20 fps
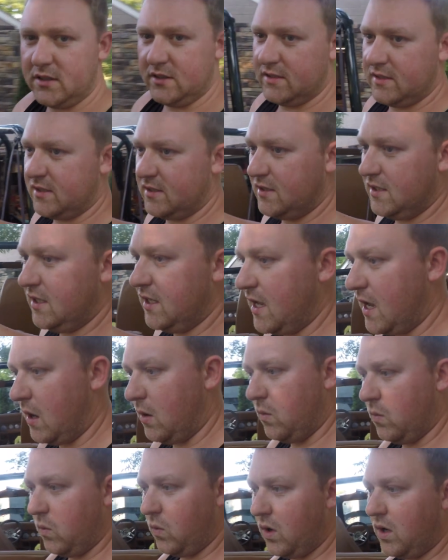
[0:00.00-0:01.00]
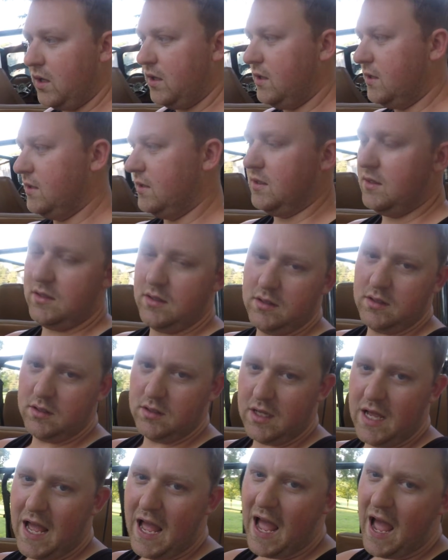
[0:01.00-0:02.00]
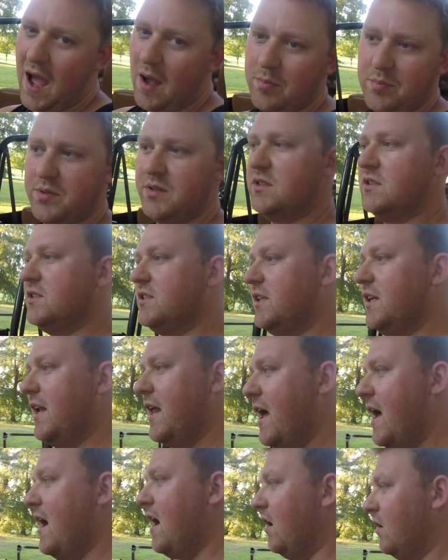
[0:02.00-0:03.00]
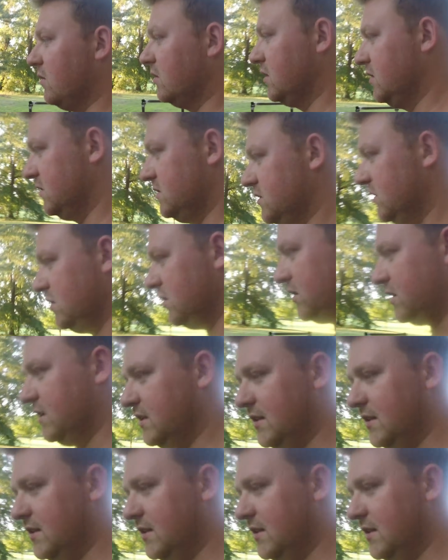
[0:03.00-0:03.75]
see at what happens now, because look at